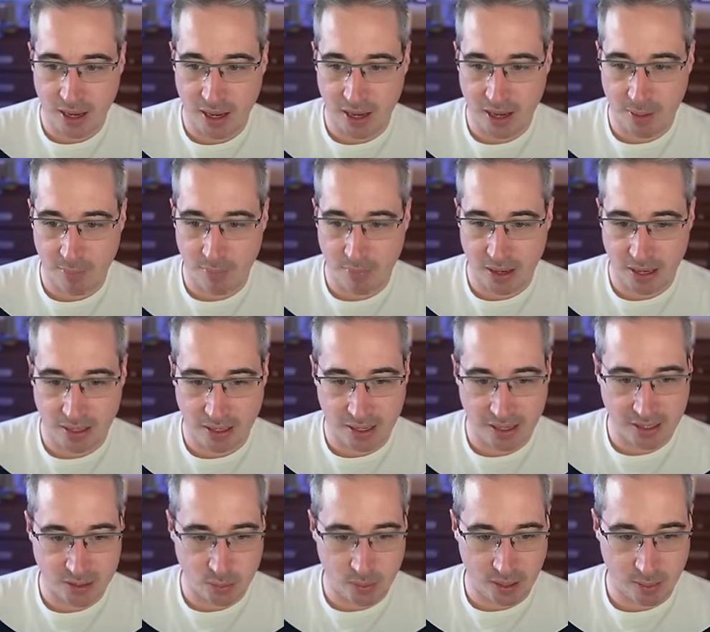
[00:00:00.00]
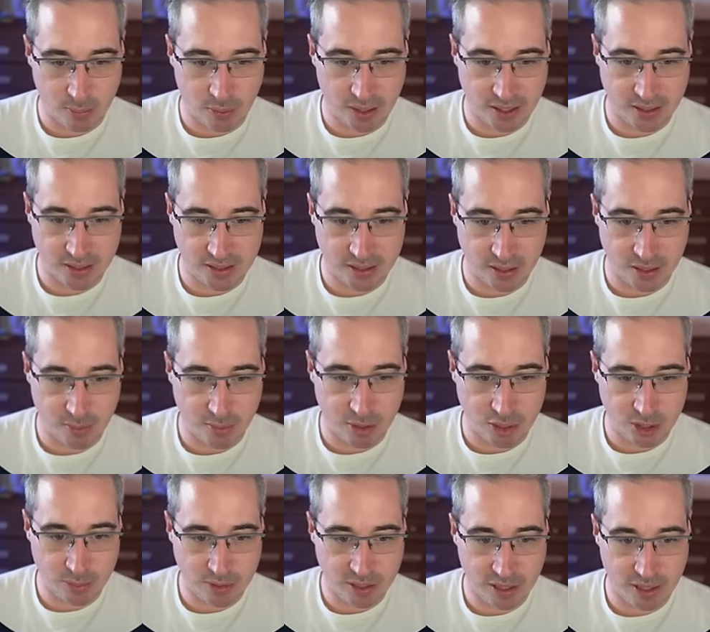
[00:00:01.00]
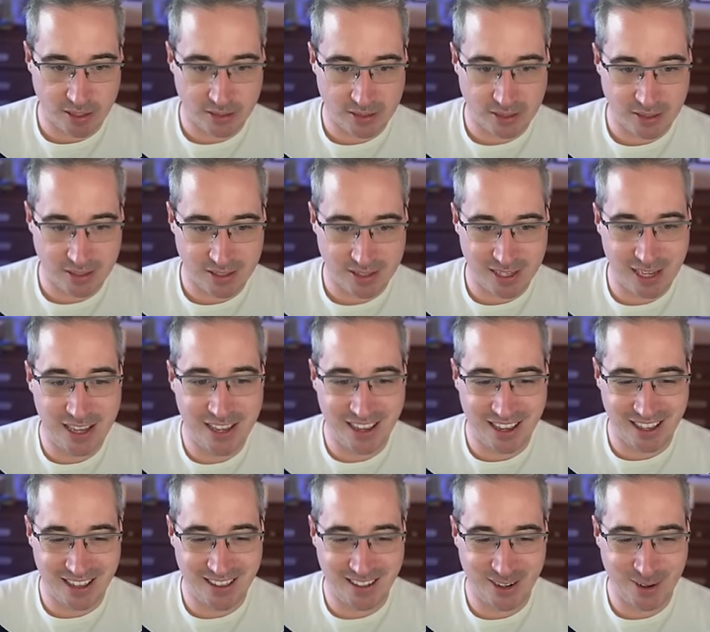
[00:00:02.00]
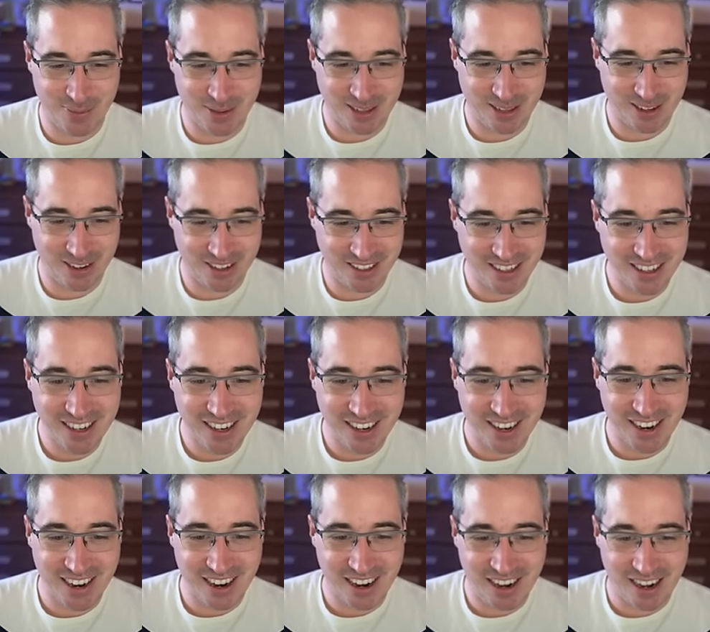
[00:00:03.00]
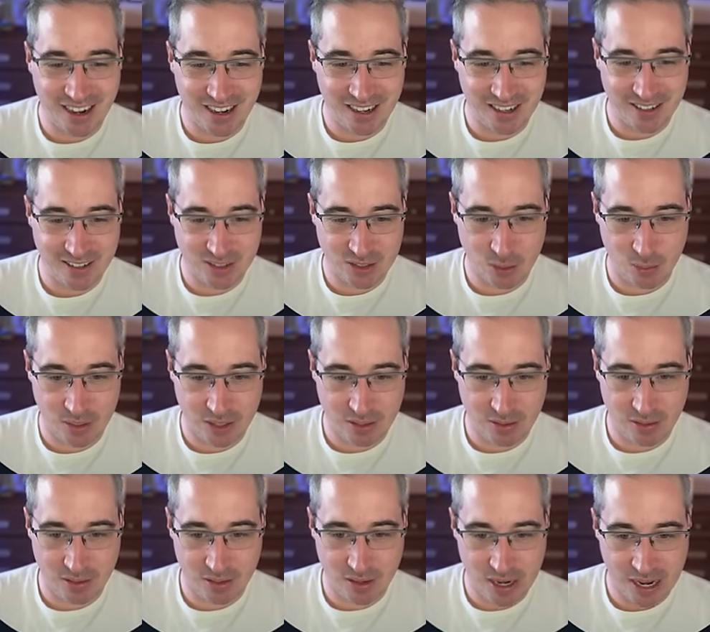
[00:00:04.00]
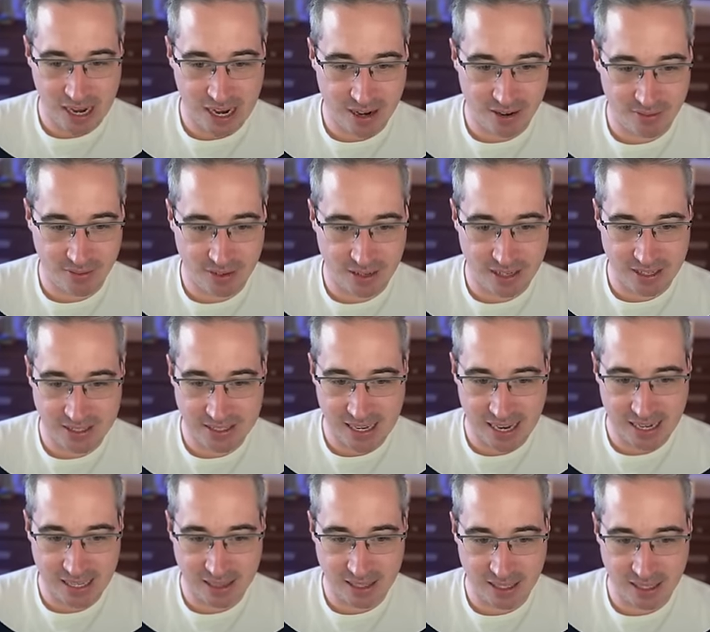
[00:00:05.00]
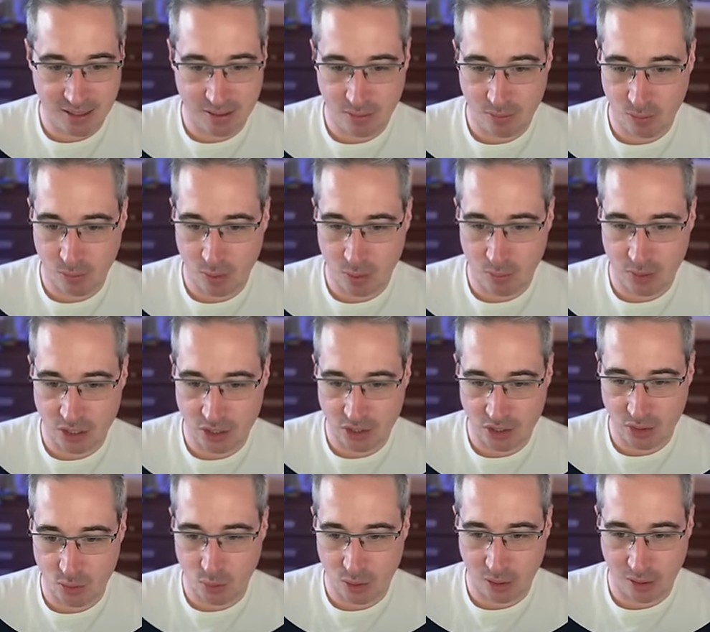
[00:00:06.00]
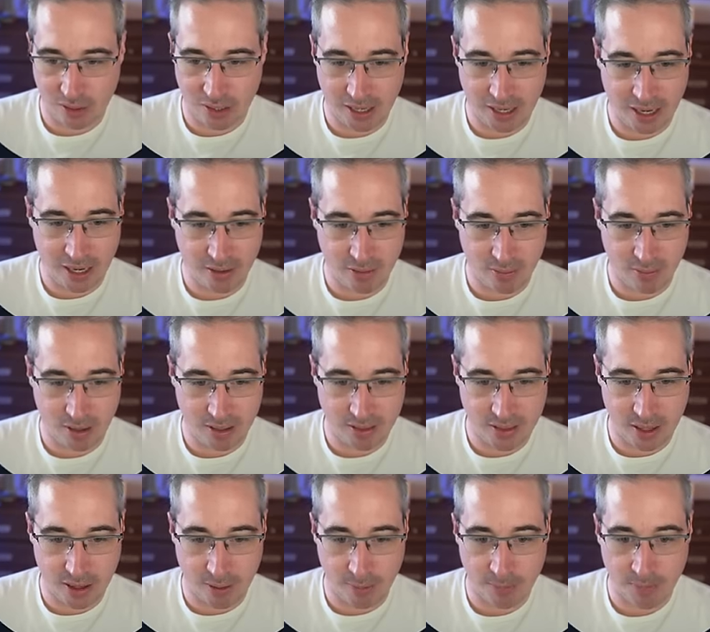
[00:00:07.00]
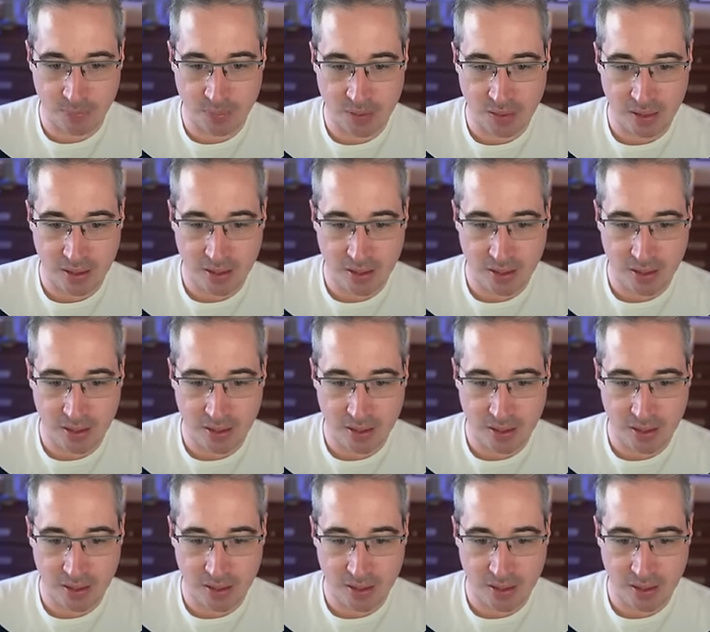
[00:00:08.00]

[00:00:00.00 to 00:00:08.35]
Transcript: And I guess we could break this onto multiple lines because it's a little bit long. And so we have exactly what we just were looking at right there.